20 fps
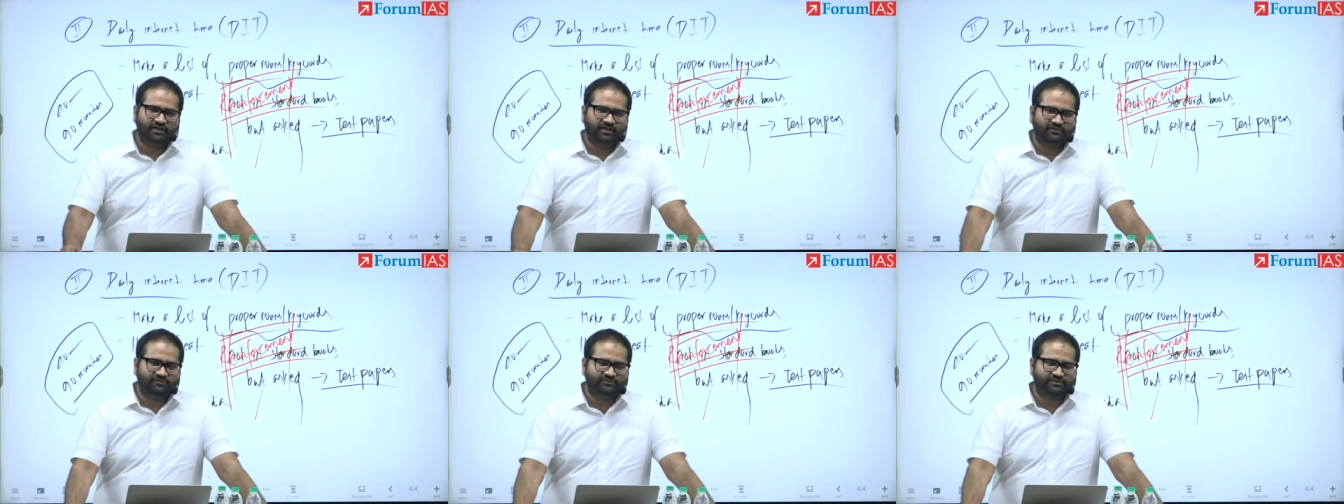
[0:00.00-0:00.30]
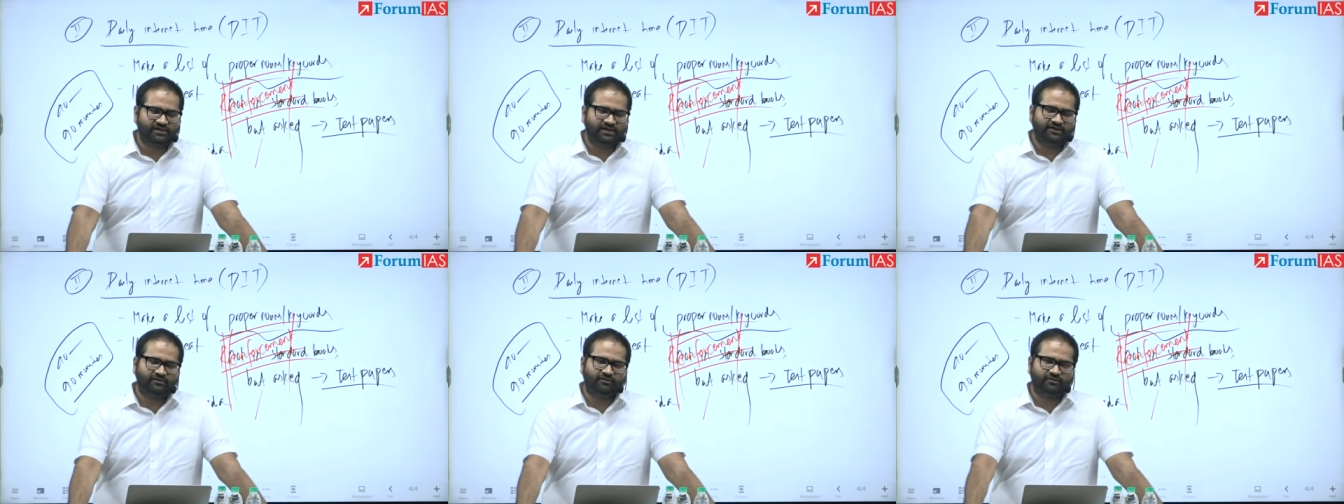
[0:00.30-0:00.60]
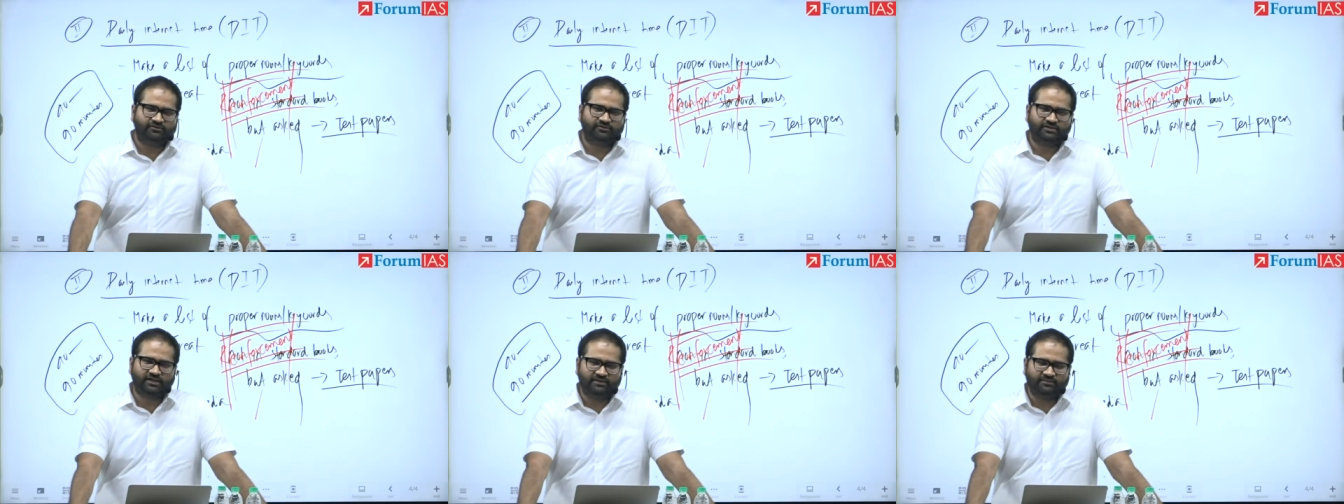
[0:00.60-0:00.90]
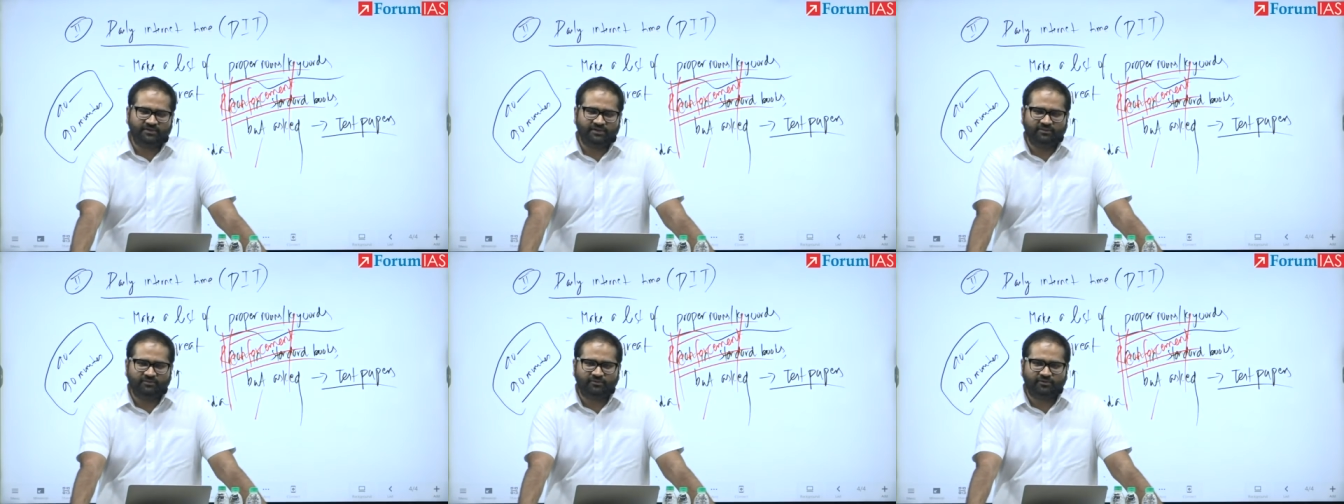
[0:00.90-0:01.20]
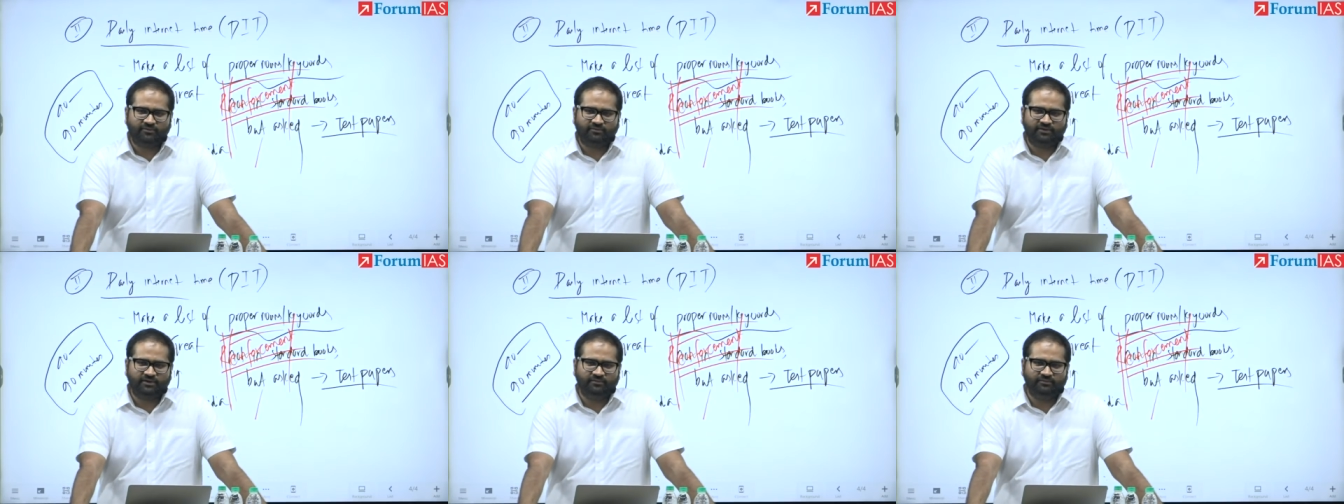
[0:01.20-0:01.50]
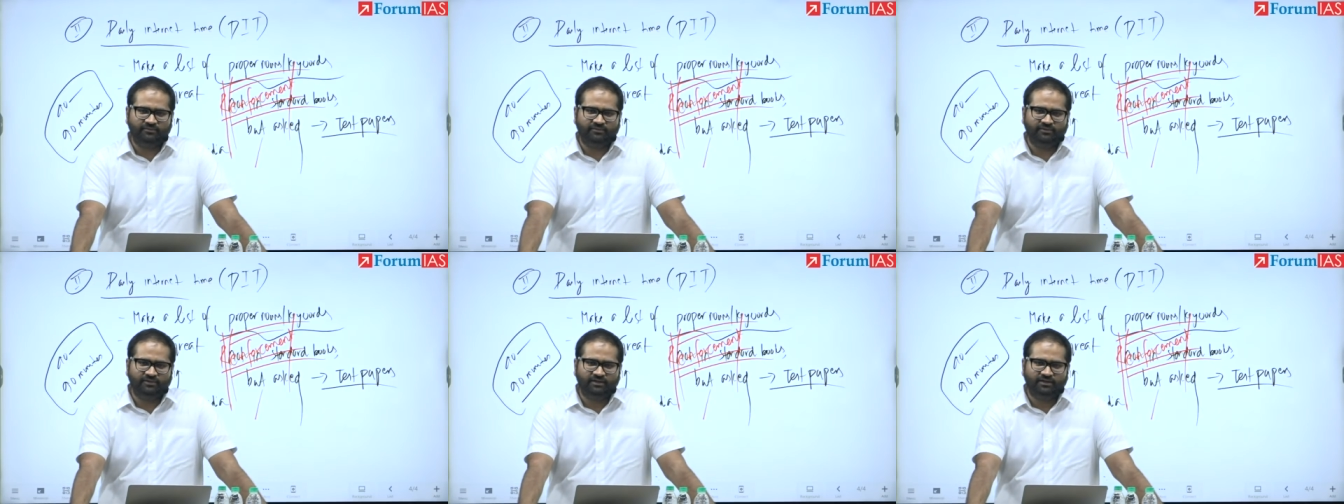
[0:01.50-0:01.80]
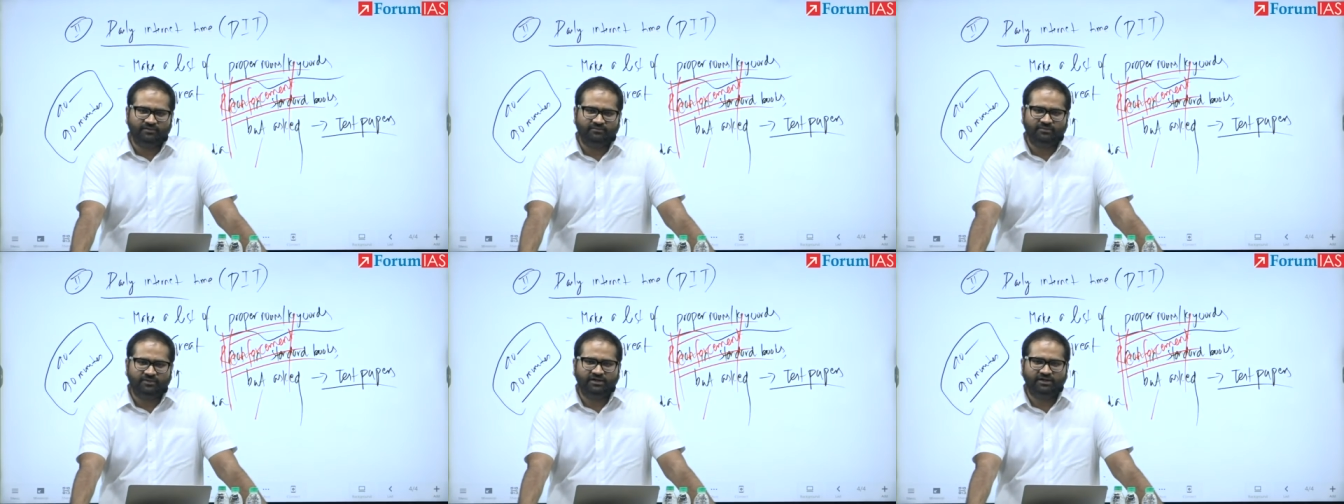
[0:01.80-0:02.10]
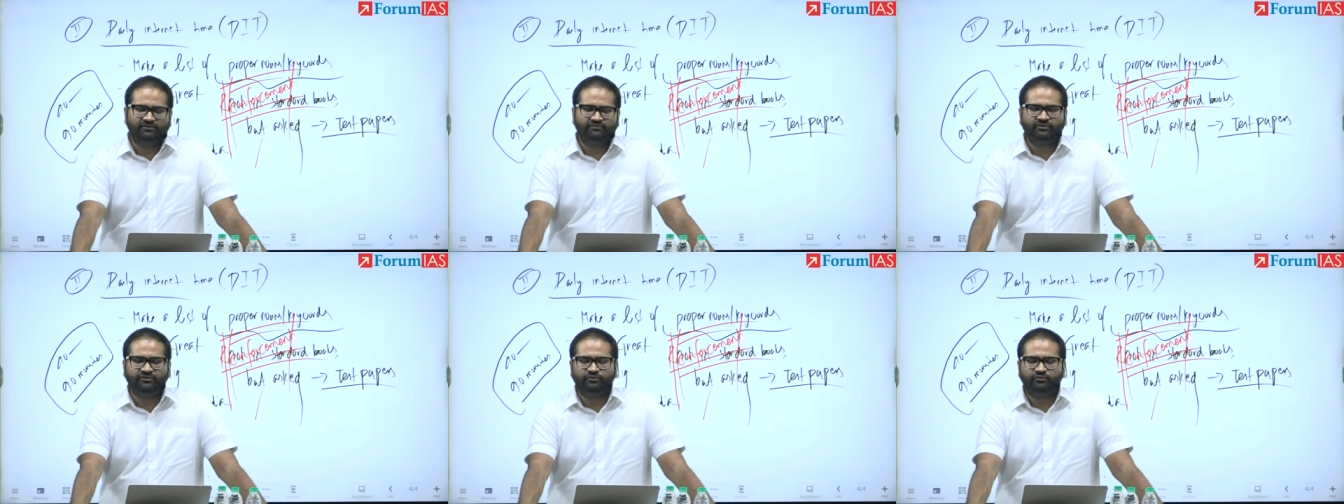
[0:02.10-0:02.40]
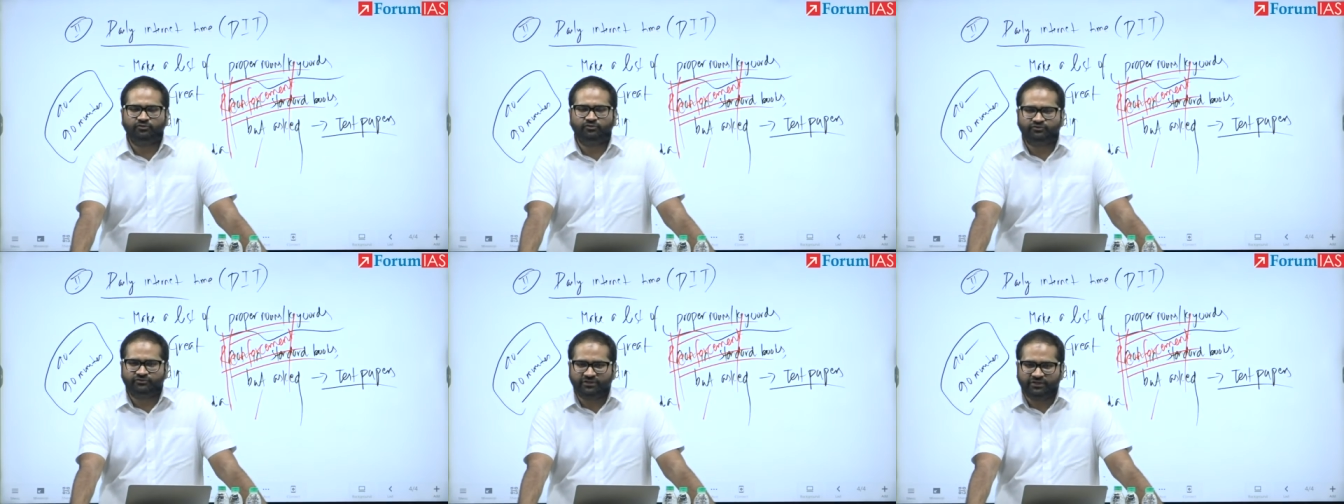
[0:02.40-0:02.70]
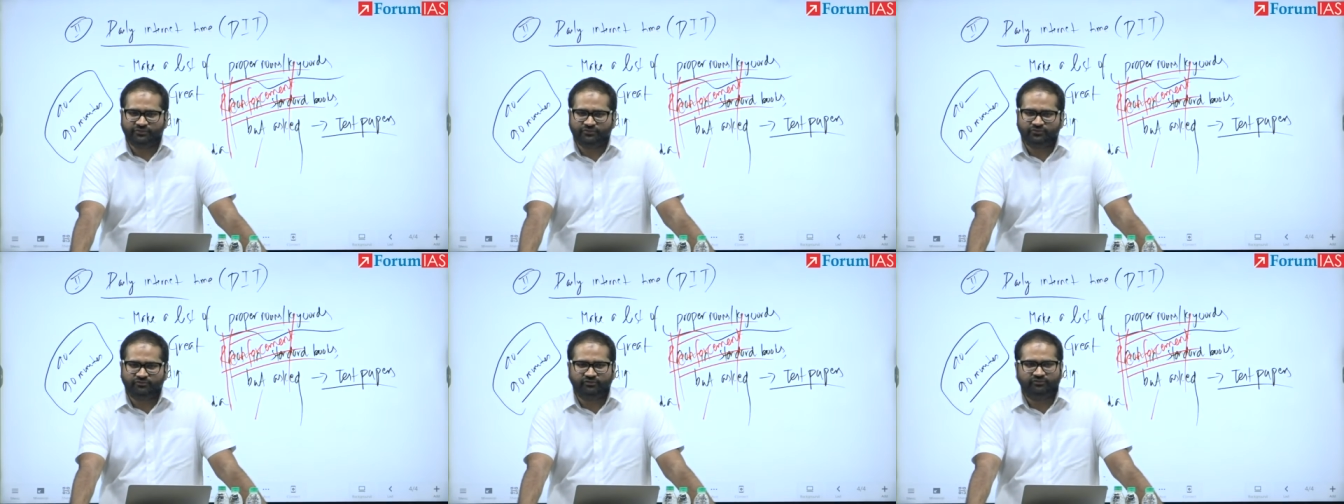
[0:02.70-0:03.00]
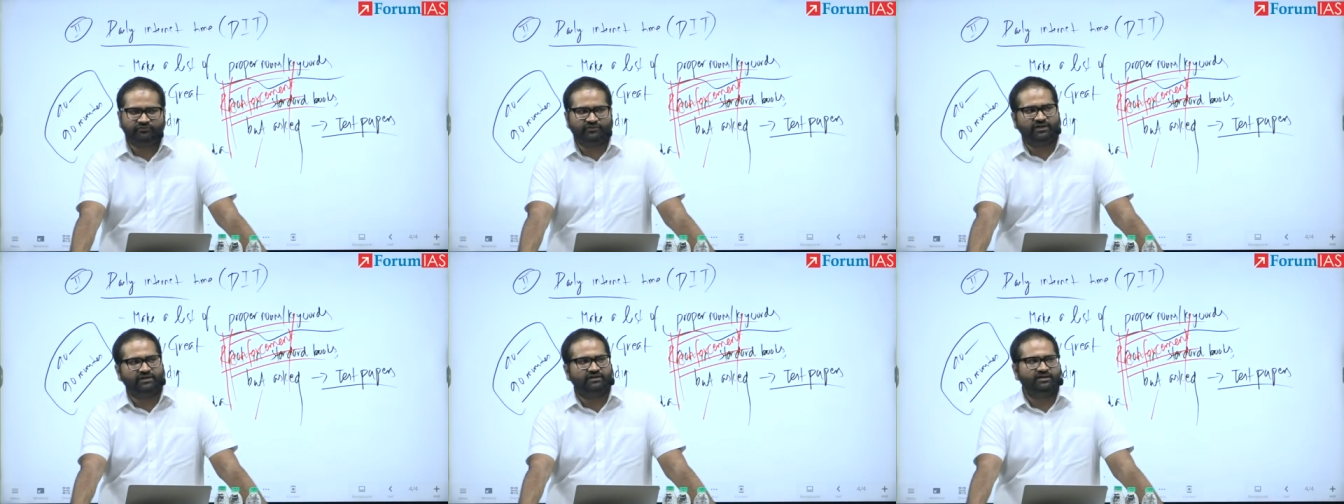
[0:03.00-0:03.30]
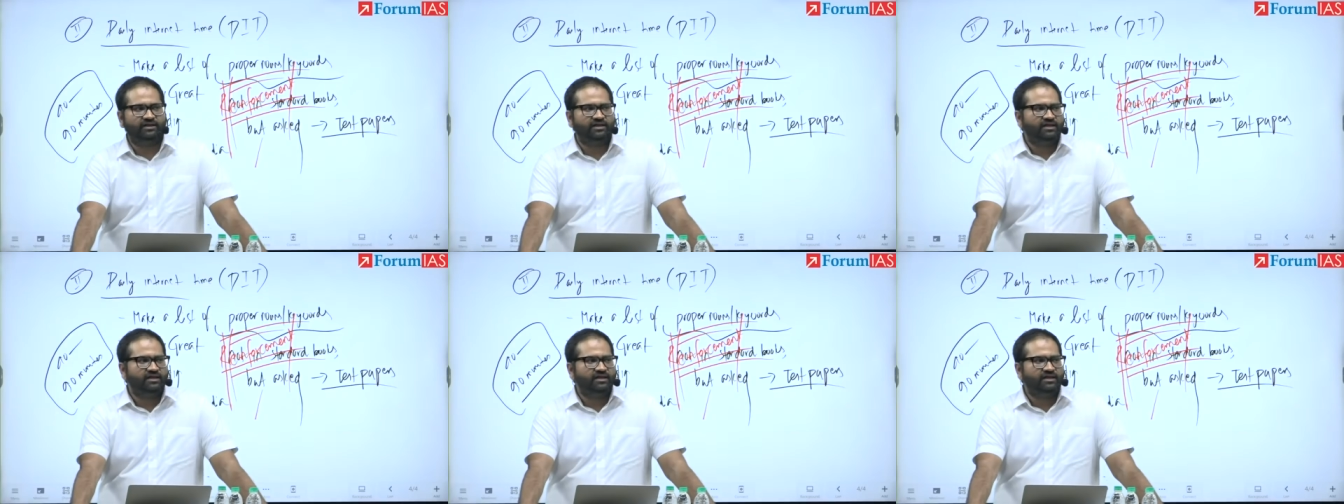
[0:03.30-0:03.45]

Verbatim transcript: stray dogs can be a problem. But it will, those things you will find.